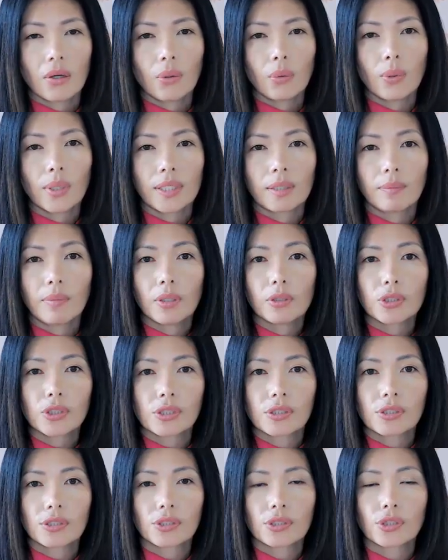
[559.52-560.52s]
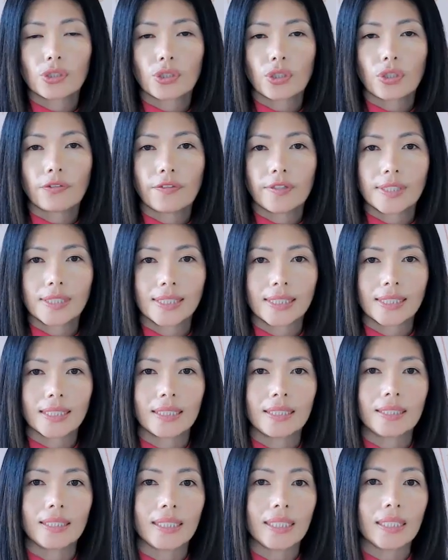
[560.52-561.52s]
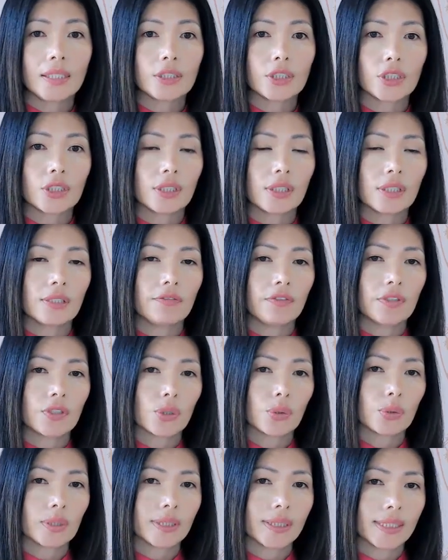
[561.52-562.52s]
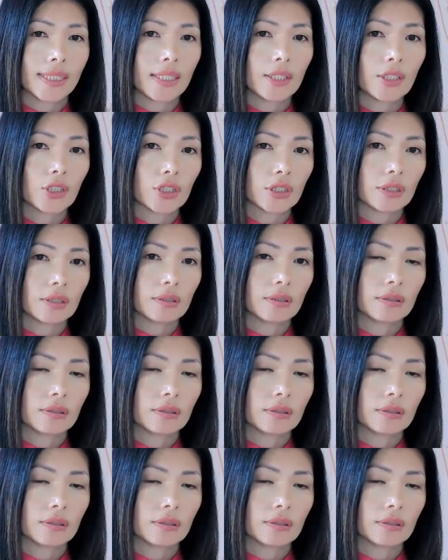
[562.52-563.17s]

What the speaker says: What emotions surfaced in each visualization?